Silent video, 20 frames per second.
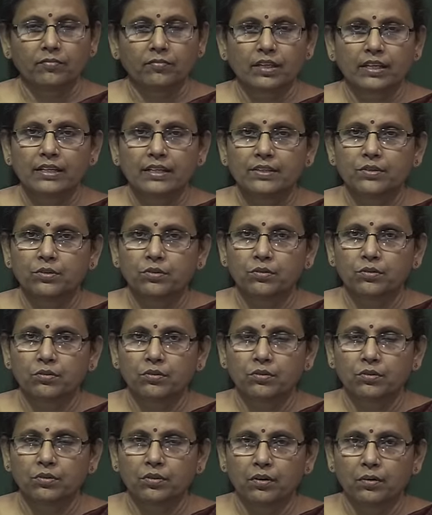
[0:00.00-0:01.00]

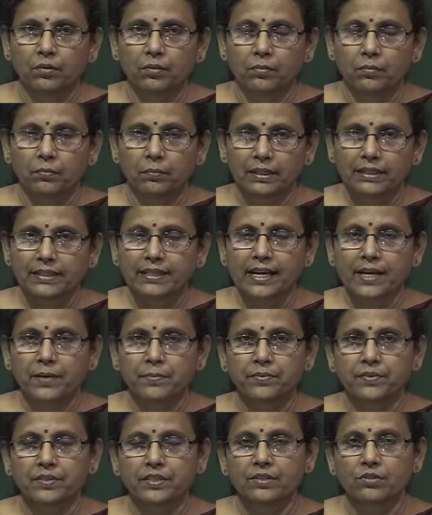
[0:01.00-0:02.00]
you many
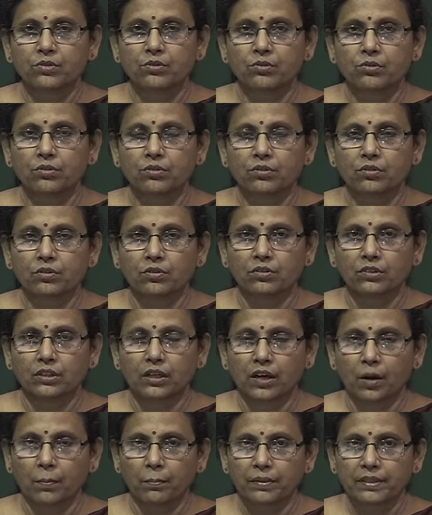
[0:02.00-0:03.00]
times the
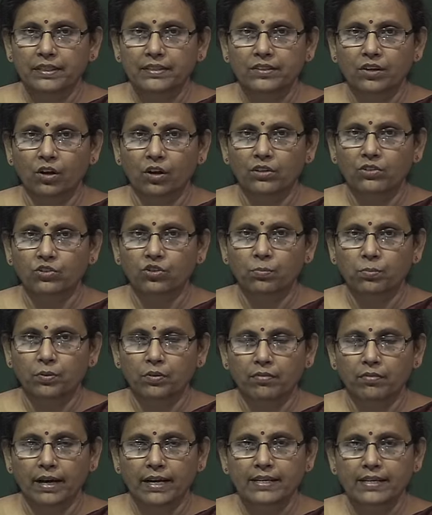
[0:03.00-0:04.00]
companies also
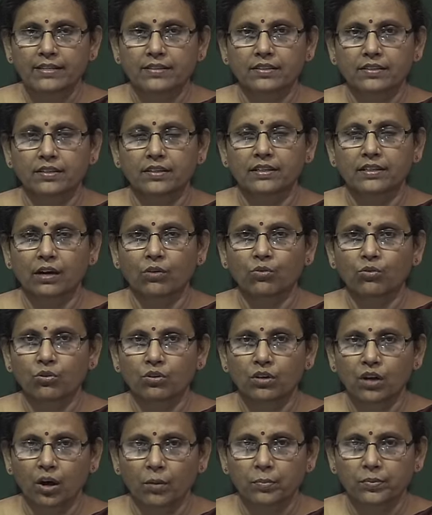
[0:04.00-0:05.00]
provide certain download
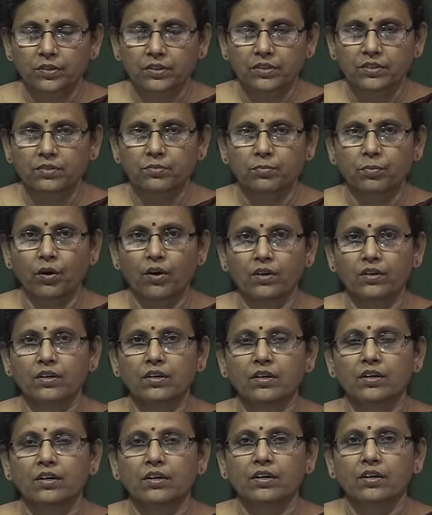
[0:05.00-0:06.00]
options for
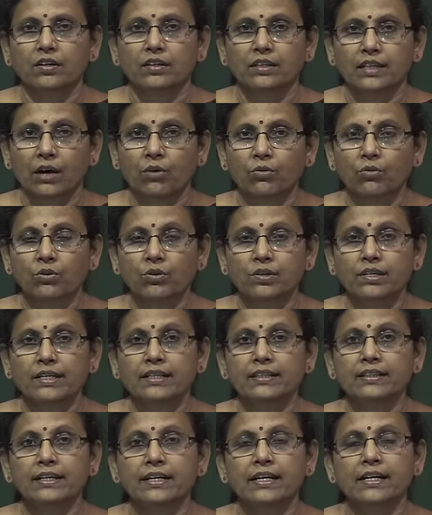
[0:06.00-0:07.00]

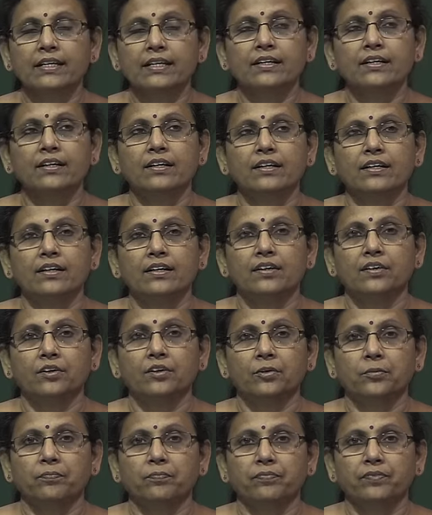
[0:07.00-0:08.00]
downloading their
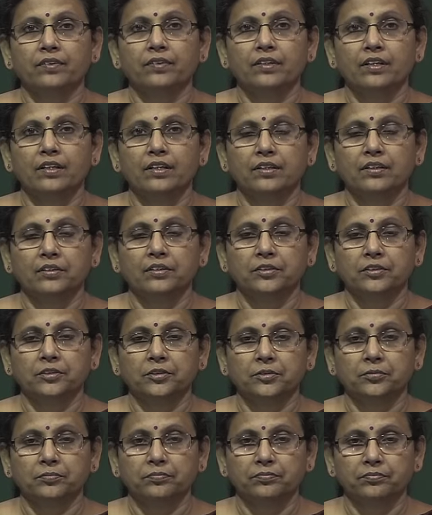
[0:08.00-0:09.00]

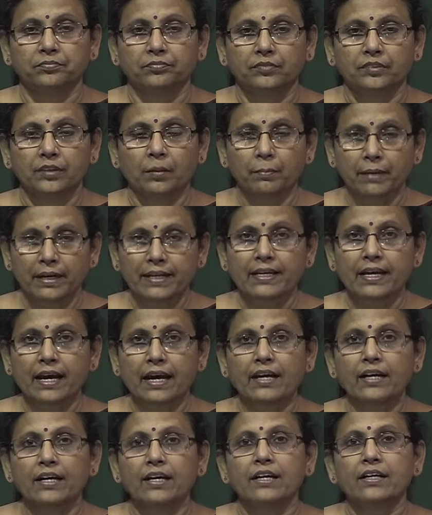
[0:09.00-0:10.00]
the media
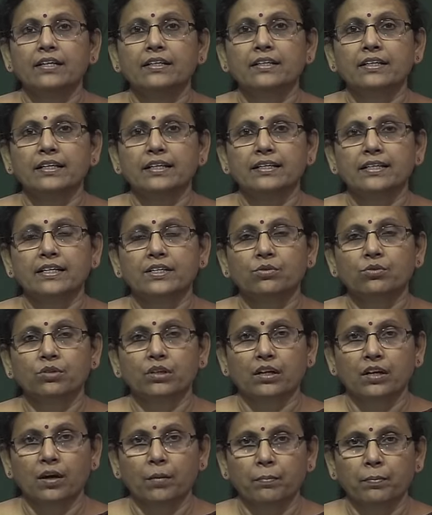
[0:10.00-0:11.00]
related to the
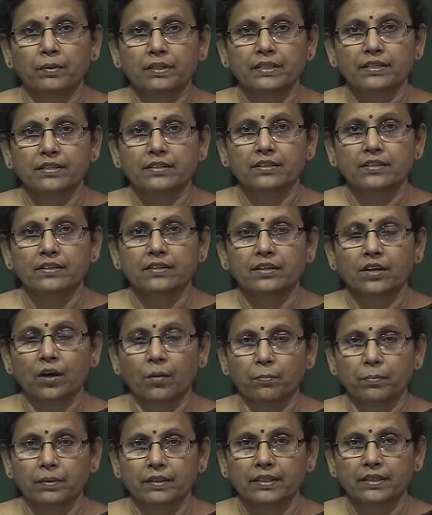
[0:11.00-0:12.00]
company
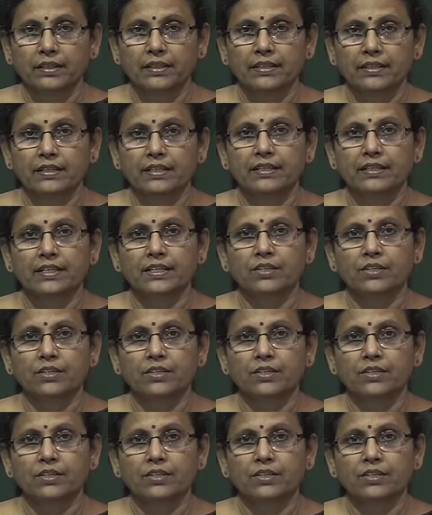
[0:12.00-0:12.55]
related